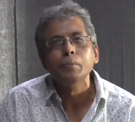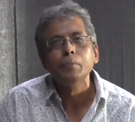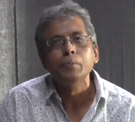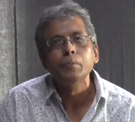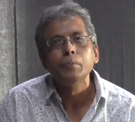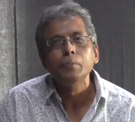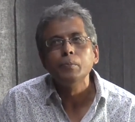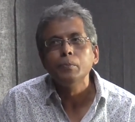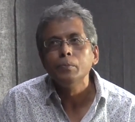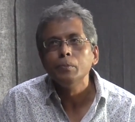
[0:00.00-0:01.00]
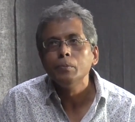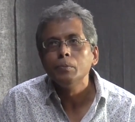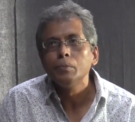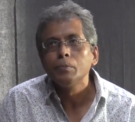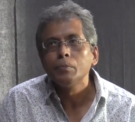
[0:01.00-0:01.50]

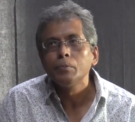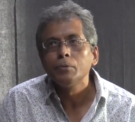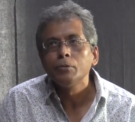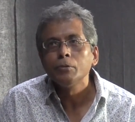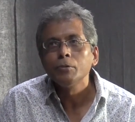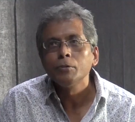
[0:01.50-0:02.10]
No one is speaking in this clip.